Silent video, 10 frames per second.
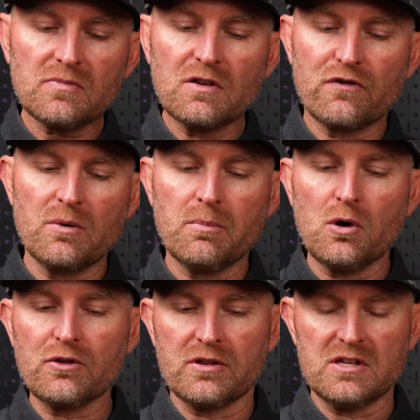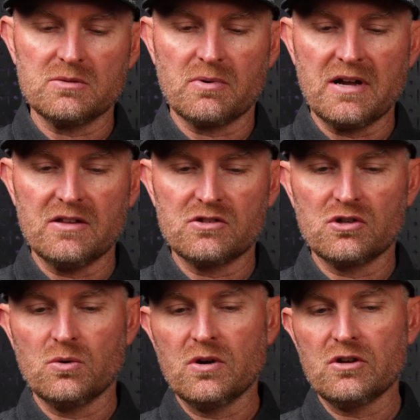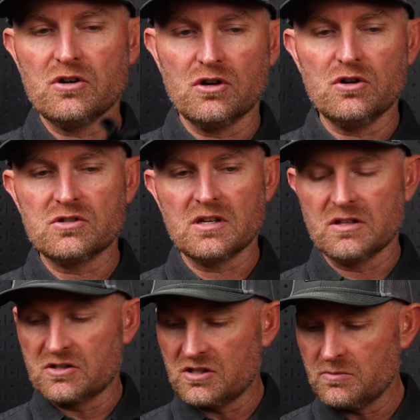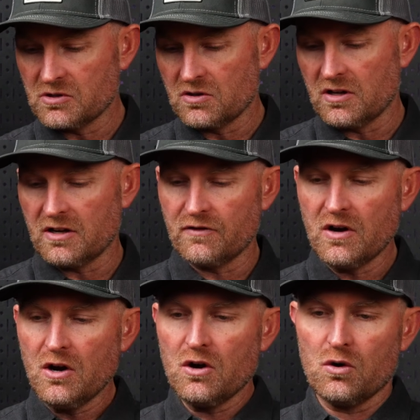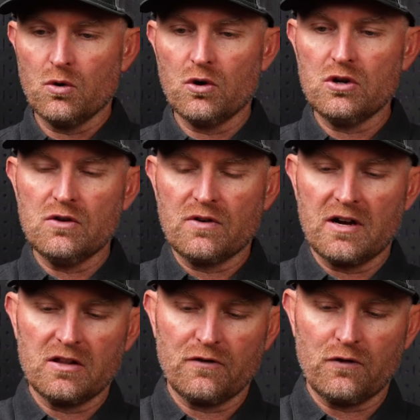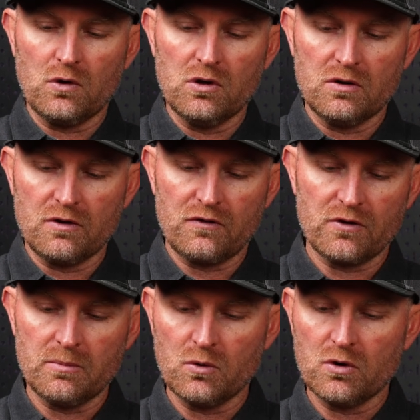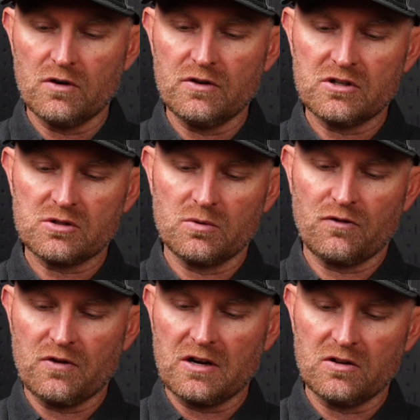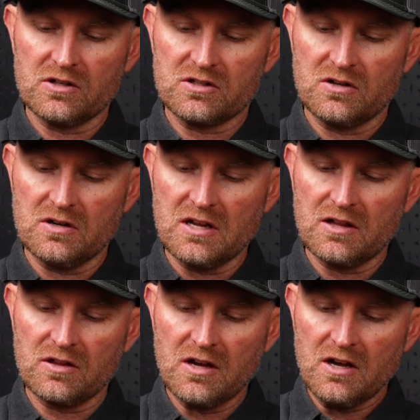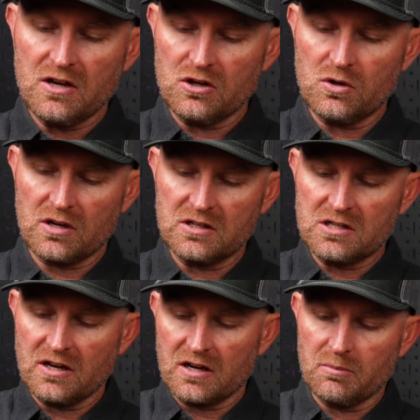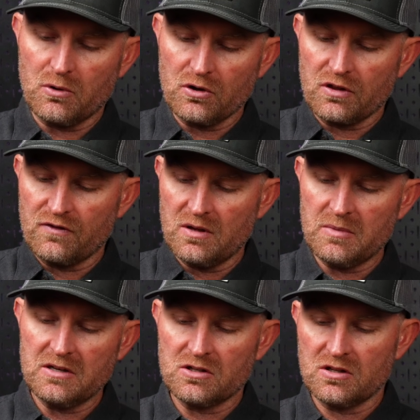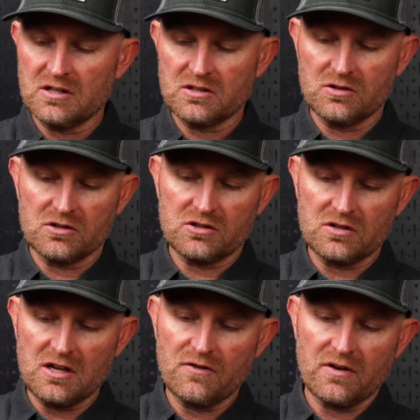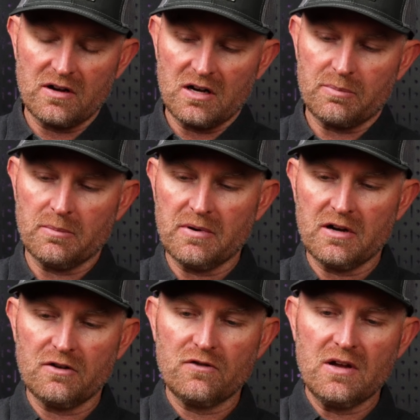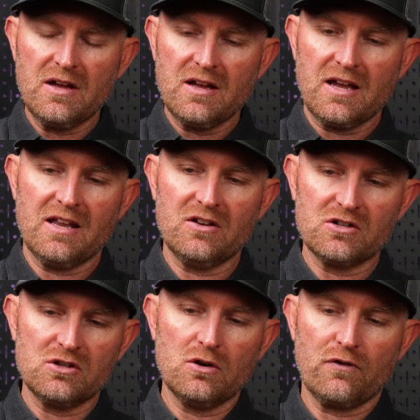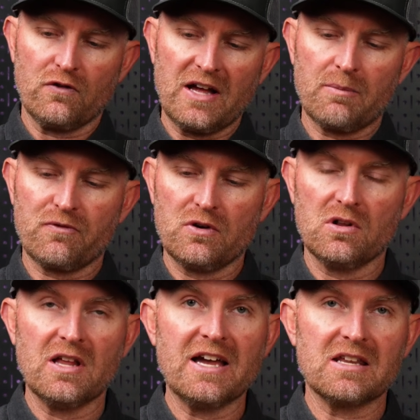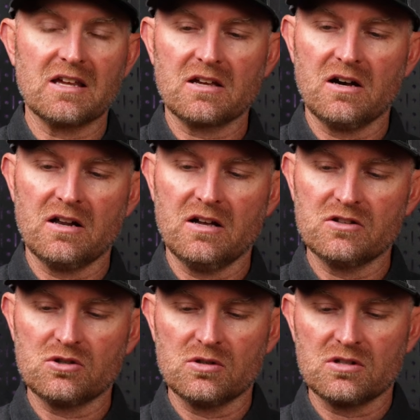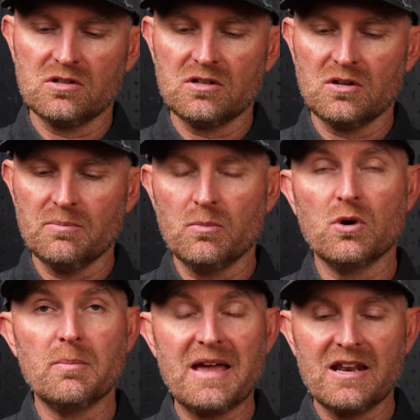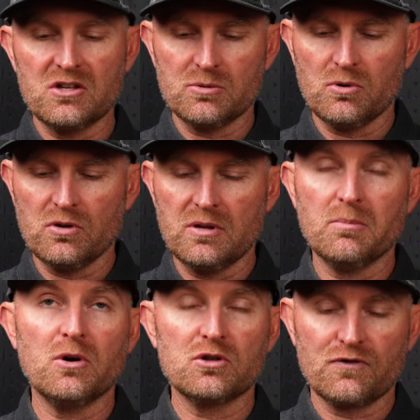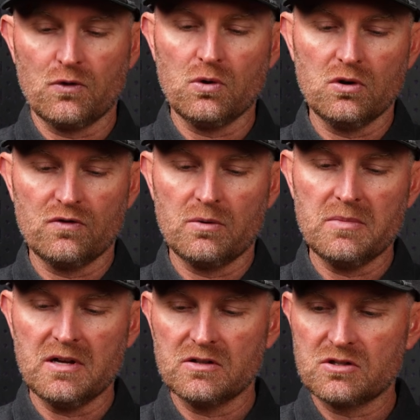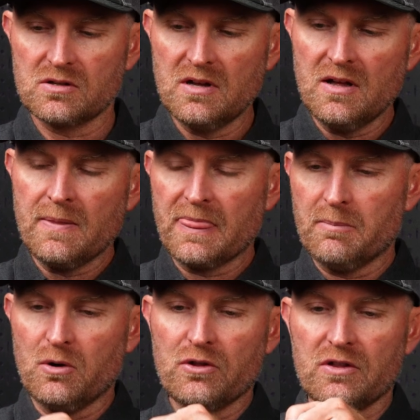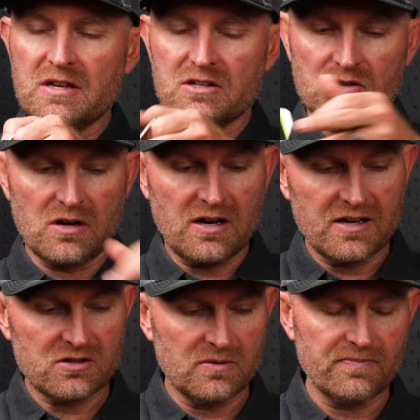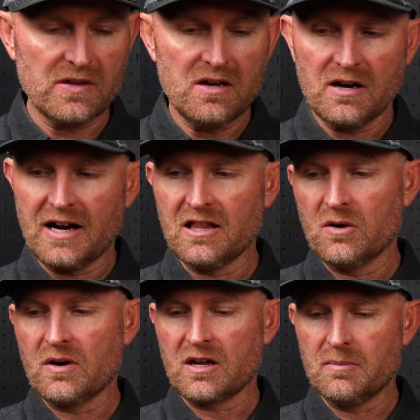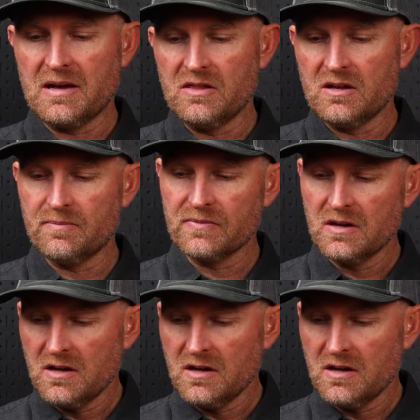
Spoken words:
from both of these brands. So whether you're using the Sims glove or you've got the fold-over from Orvis with fingerless underneath, you can tuck both of them into this little sleeve up above, and there's no flap for your line to get caught on. So it's a little more manageable than most fold-over mitts. Both of these are awesome, highly recommend them.